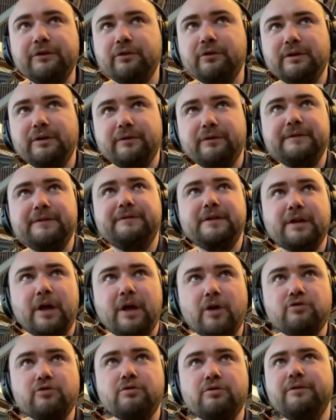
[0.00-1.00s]
So in the
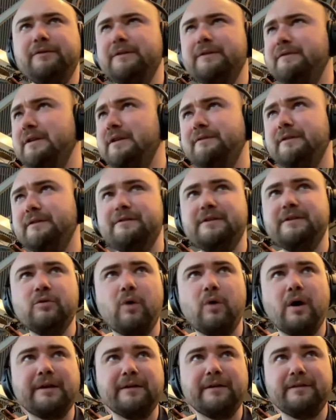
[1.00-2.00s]
1500s,
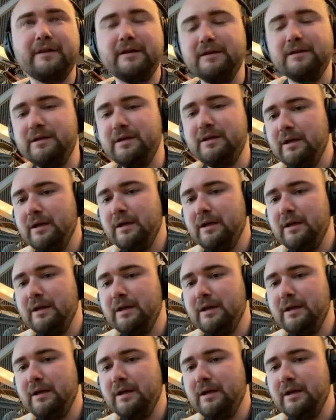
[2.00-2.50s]
1551, I think,